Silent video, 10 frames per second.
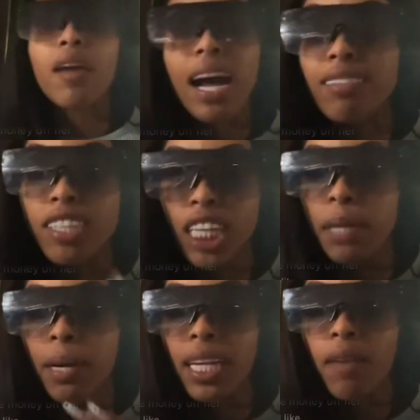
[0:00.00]
I don't have to tell
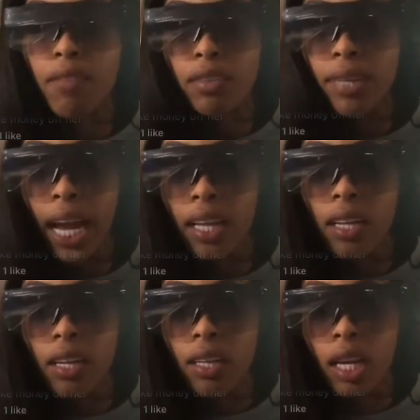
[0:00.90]
everybody that I'm friends with
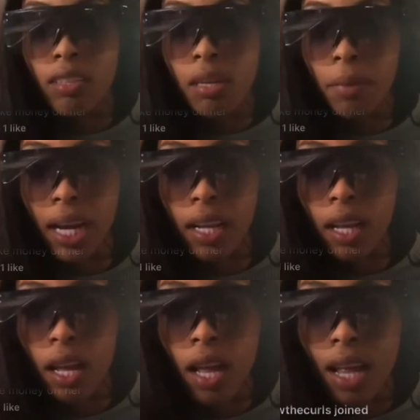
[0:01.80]
Kayla. Can you tell
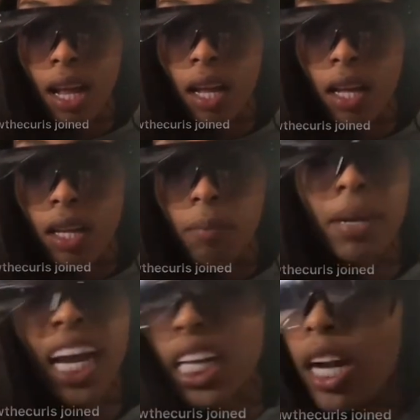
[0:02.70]
Michaela?
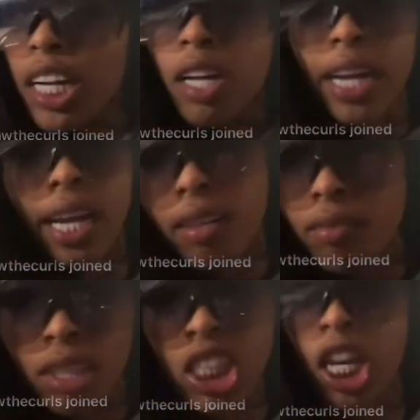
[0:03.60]
Michaela already know that.
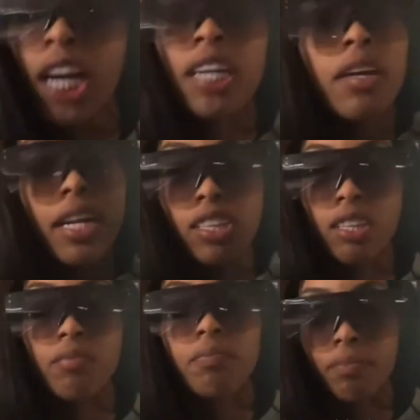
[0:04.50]
She already know that
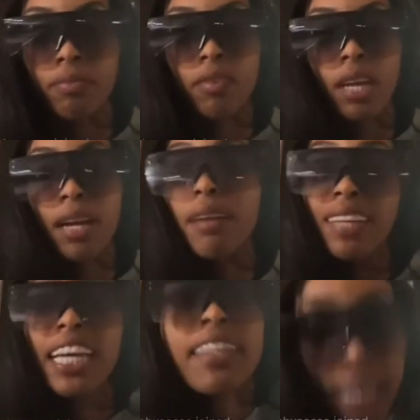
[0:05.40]
shit. I don't
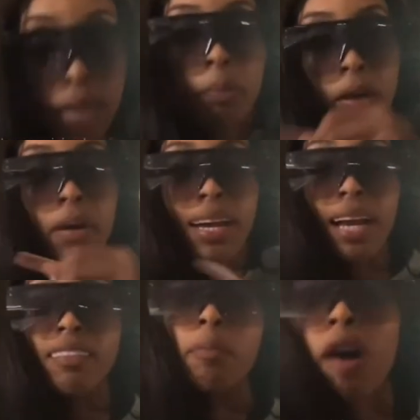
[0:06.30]
have to eat dick, bro. I
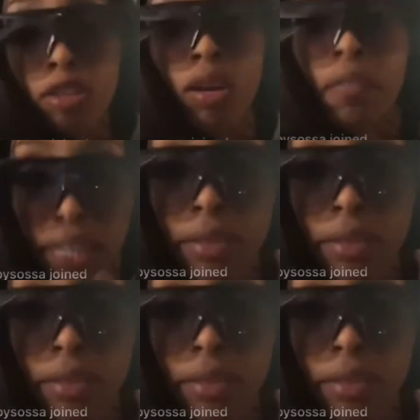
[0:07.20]
don't have to post on